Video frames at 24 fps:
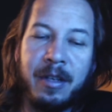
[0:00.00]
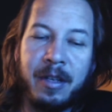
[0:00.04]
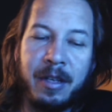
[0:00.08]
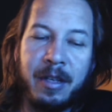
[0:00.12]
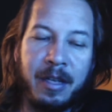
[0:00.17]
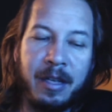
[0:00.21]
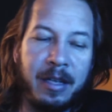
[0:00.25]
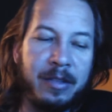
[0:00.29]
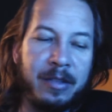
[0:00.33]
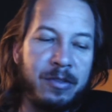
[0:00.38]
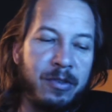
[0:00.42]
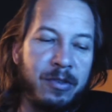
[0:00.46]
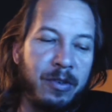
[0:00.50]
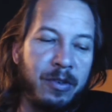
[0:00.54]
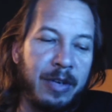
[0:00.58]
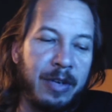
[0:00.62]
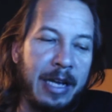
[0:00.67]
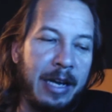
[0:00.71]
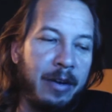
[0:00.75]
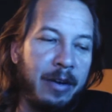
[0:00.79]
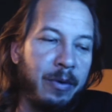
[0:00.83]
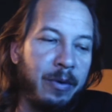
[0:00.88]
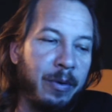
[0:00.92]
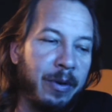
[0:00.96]
And so
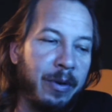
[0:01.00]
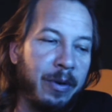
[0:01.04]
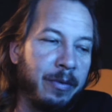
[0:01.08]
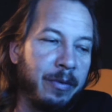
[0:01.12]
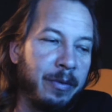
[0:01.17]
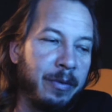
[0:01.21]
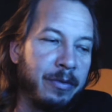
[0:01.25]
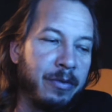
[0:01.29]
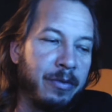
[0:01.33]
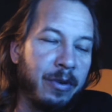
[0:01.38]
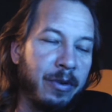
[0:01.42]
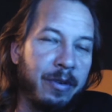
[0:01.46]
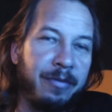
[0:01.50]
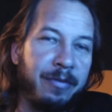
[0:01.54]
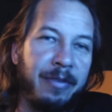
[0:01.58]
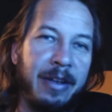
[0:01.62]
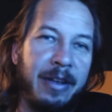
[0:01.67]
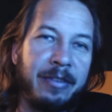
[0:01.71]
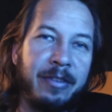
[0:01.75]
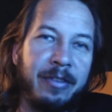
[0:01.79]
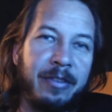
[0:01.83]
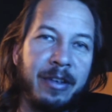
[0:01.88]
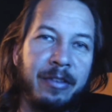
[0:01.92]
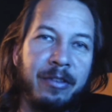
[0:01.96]
now we're sort of
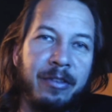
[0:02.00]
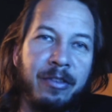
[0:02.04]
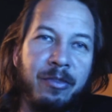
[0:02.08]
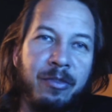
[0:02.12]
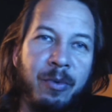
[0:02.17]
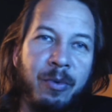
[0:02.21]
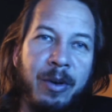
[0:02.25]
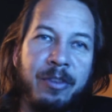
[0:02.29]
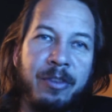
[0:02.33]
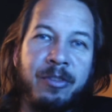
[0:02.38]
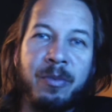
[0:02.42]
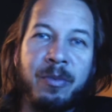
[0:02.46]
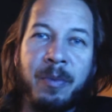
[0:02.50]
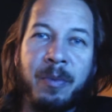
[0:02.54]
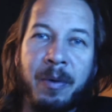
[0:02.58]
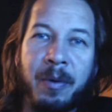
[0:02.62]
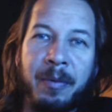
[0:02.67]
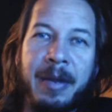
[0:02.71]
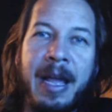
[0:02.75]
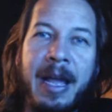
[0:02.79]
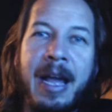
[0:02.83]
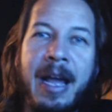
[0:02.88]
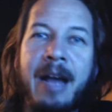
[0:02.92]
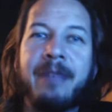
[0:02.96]
facing a situation where we
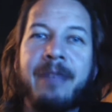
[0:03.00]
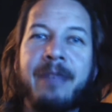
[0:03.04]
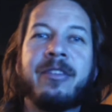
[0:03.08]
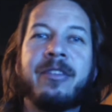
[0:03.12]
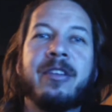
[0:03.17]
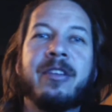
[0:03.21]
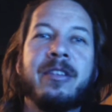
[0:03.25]
have to